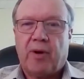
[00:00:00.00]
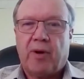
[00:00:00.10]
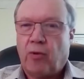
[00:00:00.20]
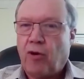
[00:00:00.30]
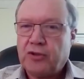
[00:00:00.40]

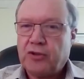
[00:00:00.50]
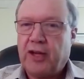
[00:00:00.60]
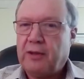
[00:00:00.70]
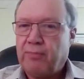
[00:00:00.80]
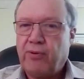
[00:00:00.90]
But we're also
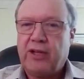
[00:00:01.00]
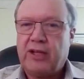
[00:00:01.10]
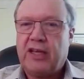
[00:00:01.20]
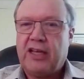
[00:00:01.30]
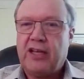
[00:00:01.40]
getting
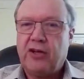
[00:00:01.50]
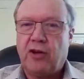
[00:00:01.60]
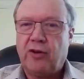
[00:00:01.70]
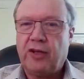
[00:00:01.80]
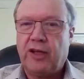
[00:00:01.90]
pretty keen
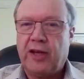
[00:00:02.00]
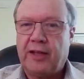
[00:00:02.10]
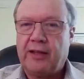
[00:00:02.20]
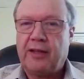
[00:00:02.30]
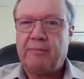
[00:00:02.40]
on looking
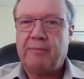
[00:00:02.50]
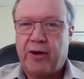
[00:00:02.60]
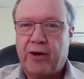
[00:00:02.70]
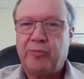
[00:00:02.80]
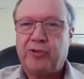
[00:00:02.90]
at the
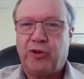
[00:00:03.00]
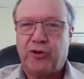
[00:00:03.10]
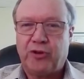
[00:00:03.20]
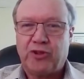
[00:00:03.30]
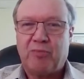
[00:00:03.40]
battery
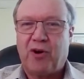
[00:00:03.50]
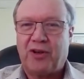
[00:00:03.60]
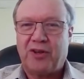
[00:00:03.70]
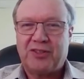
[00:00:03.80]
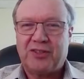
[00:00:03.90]
materials market.